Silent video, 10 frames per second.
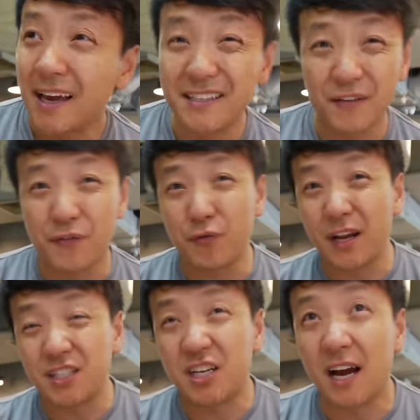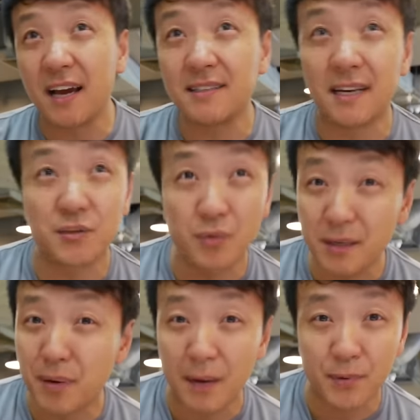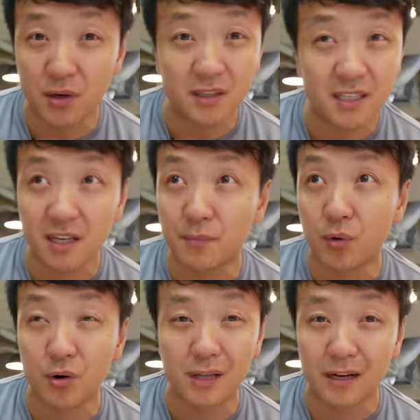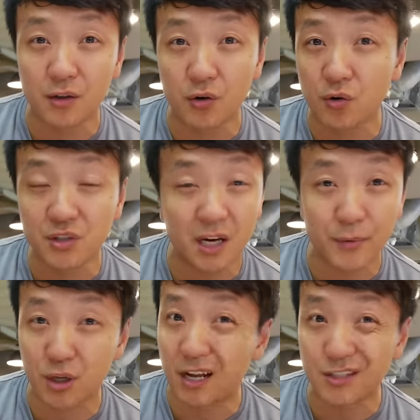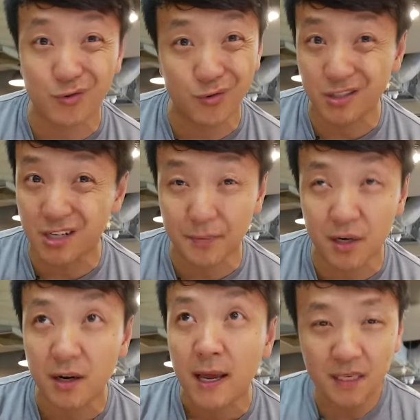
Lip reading: It's a franchise that's really popular in Singapore. A lot of locals come here, a lot of tourists come here.